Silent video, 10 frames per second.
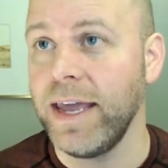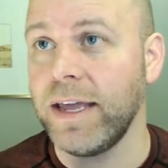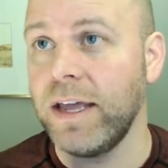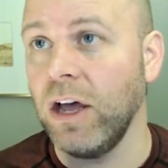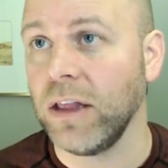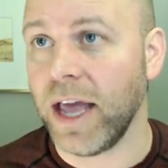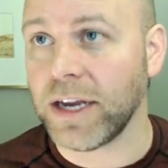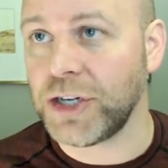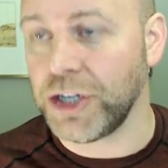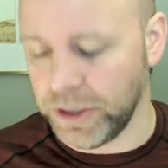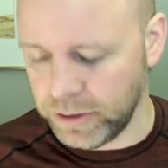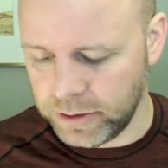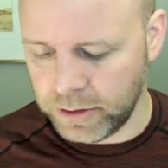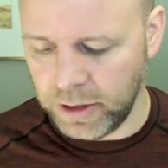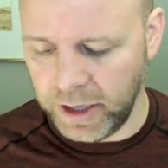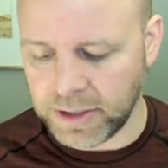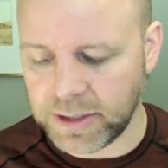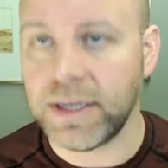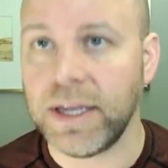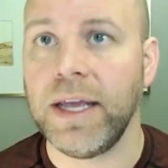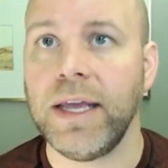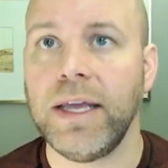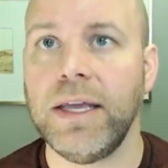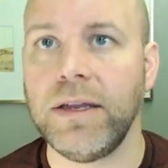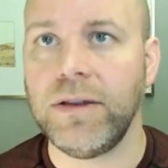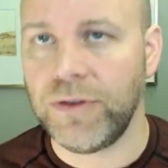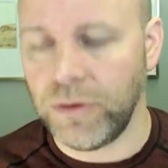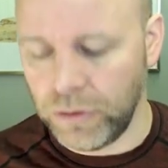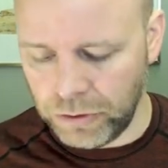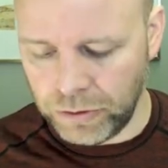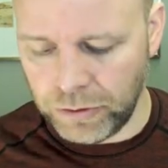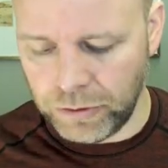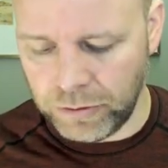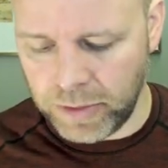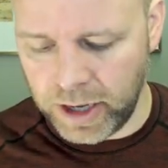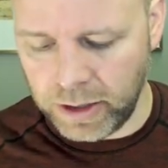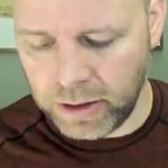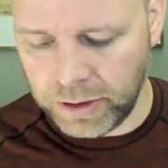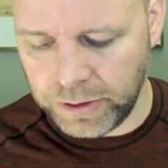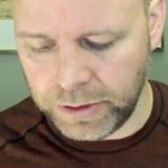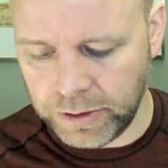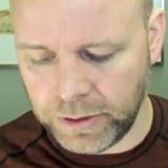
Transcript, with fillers: collection list into my little